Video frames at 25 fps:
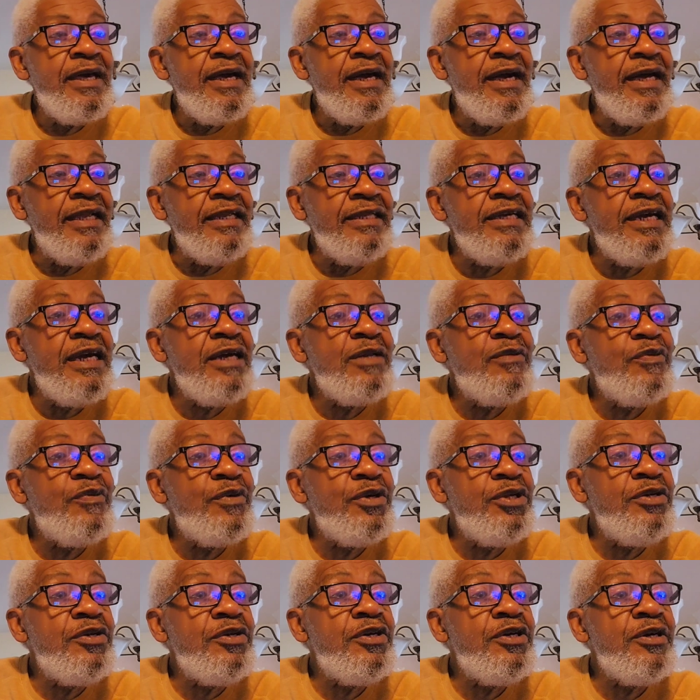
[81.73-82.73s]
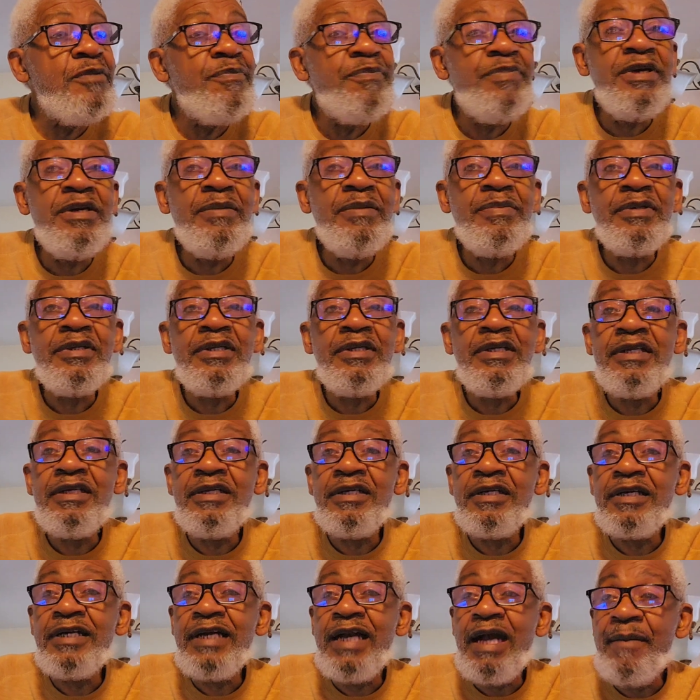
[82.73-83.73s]
And yet, when you hear people in
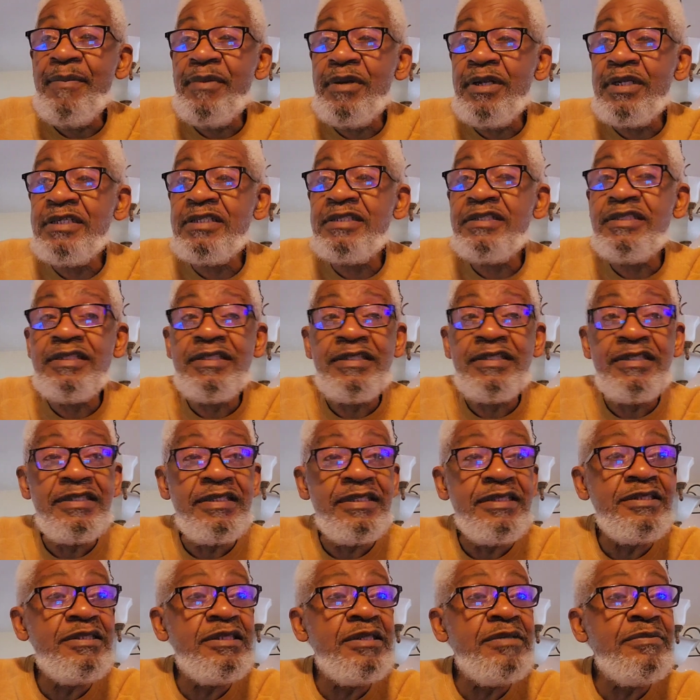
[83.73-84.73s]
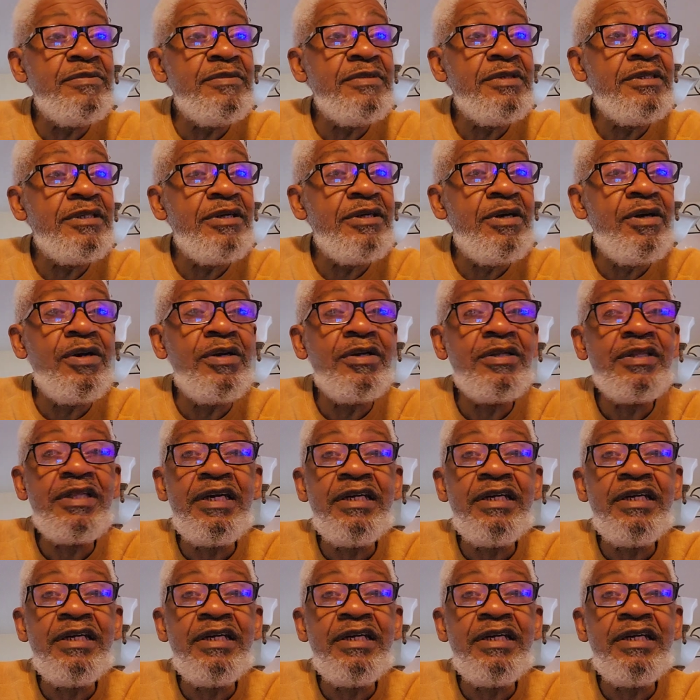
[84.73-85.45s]
a capitalistic system talk,